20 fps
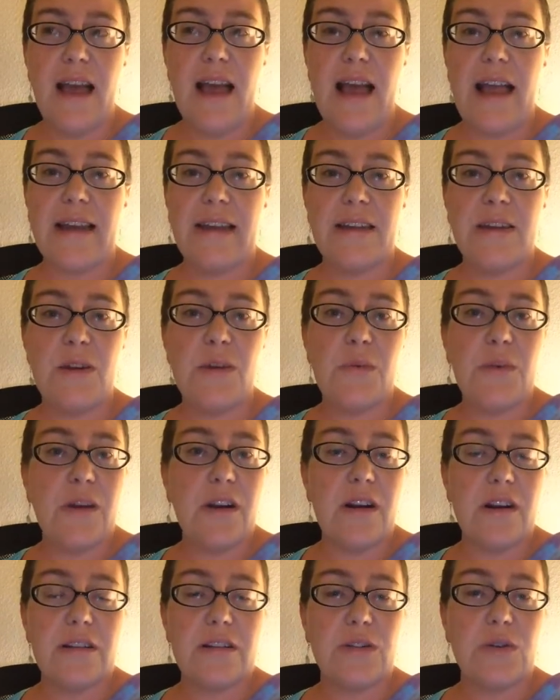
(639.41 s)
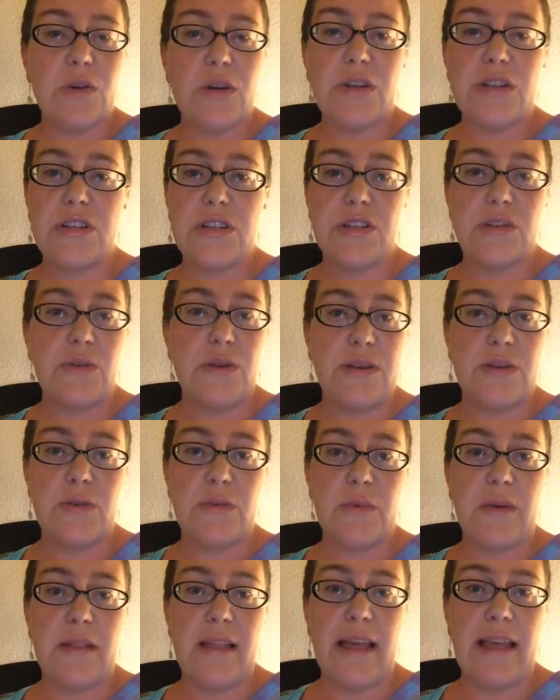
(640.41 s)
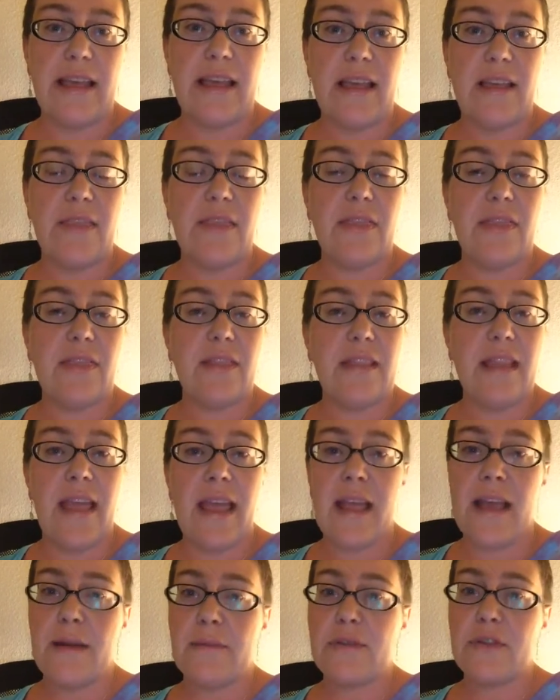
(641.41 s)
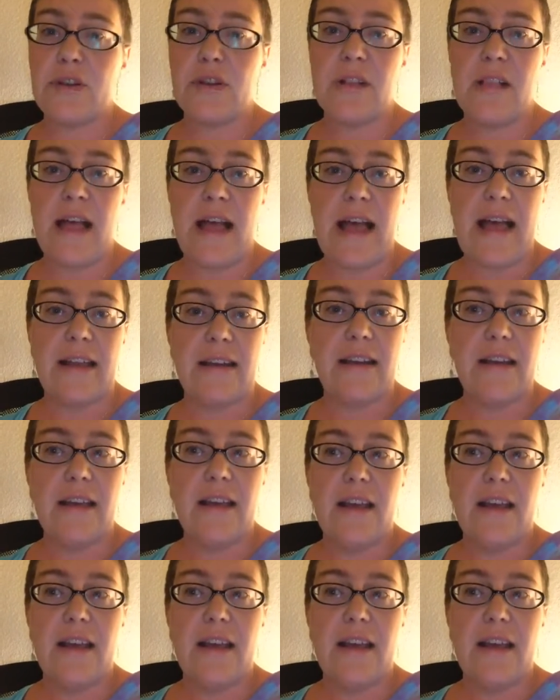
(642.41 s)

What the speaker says: I didn't know what our storage situation would be like, and dang, I'm sure glad